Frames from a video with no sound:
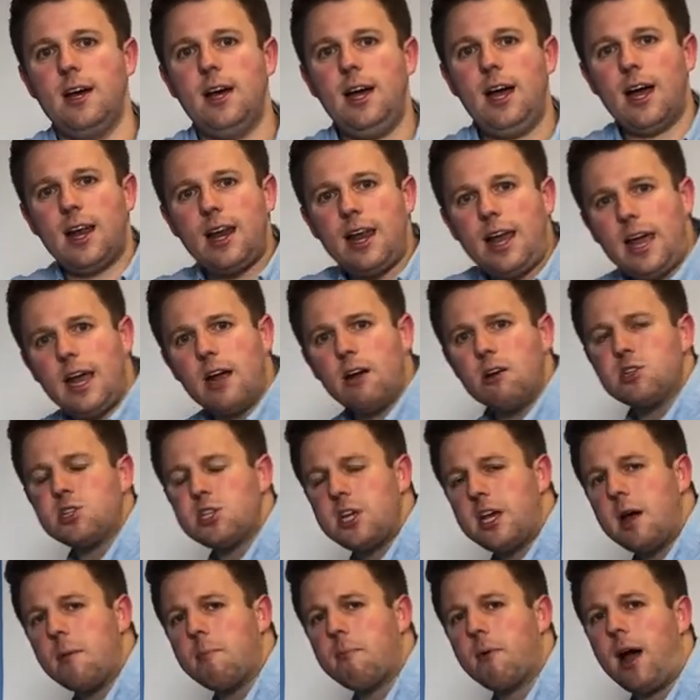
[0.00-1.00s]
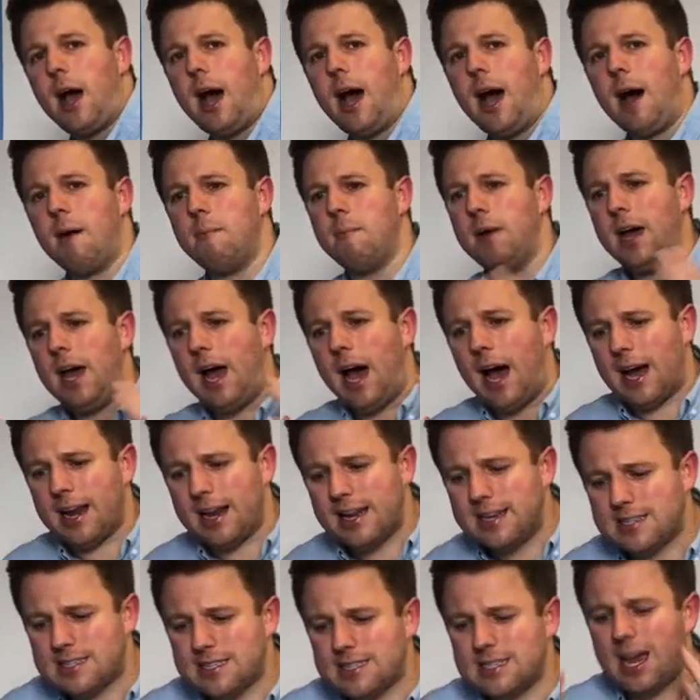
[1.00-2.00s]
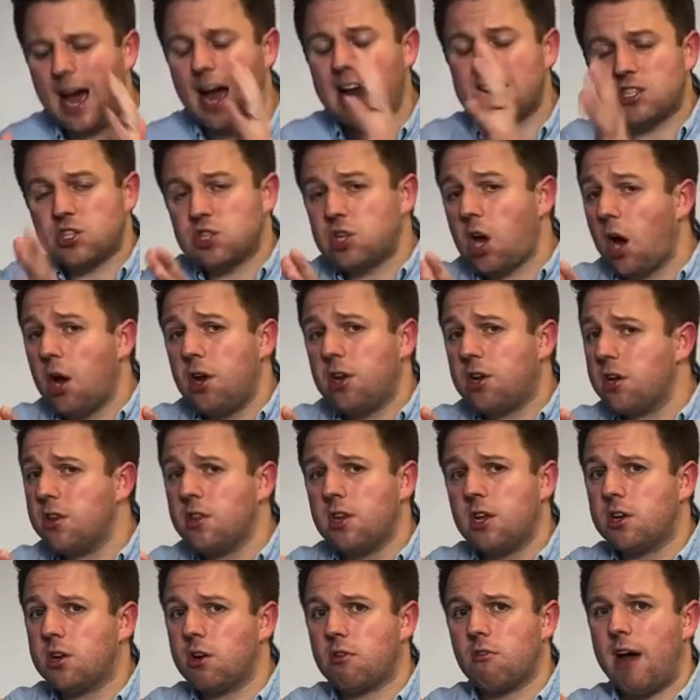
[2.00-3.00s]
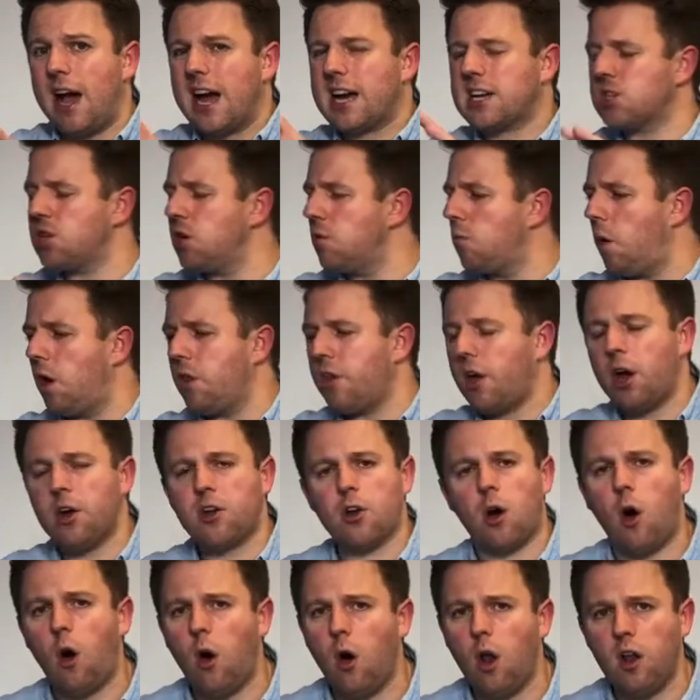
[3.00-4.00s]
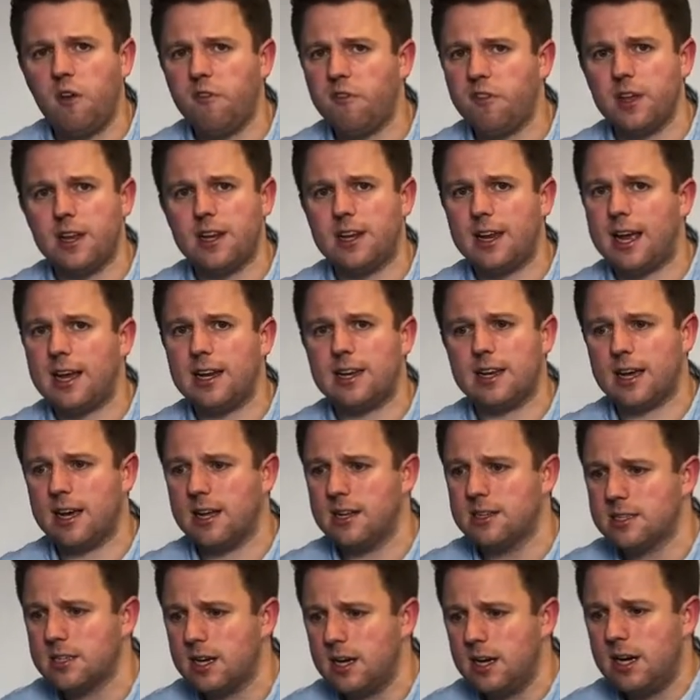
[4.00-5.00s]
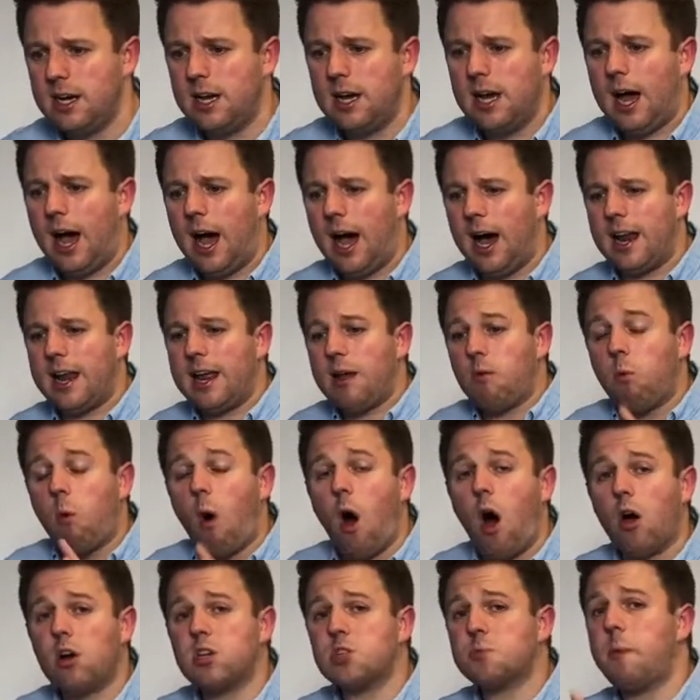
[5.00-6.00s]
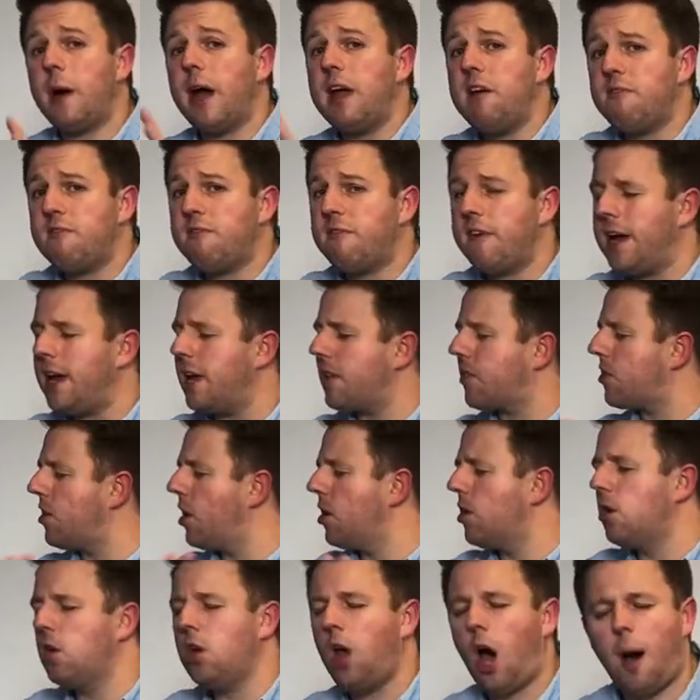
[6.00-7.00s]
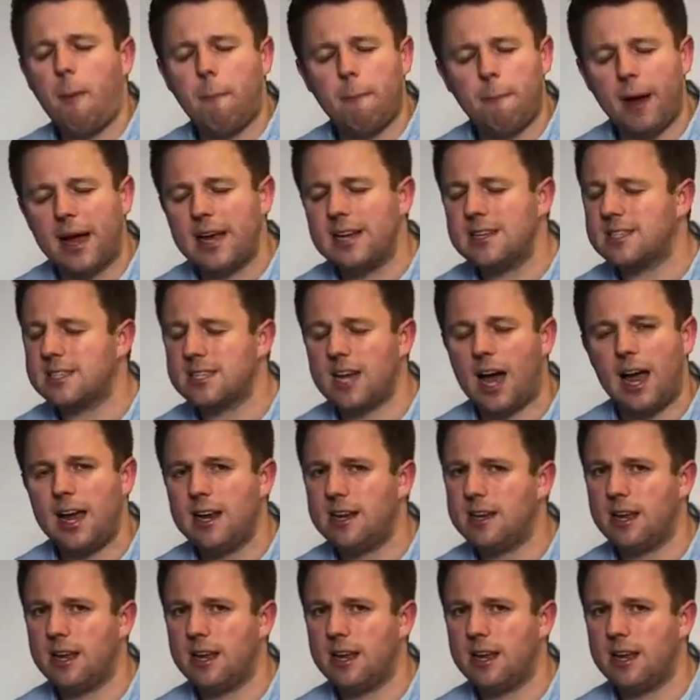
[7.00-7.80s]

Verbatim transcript: And here's Abraham, and he sets out in the direction without all of the details, and he walks by faith and not by sight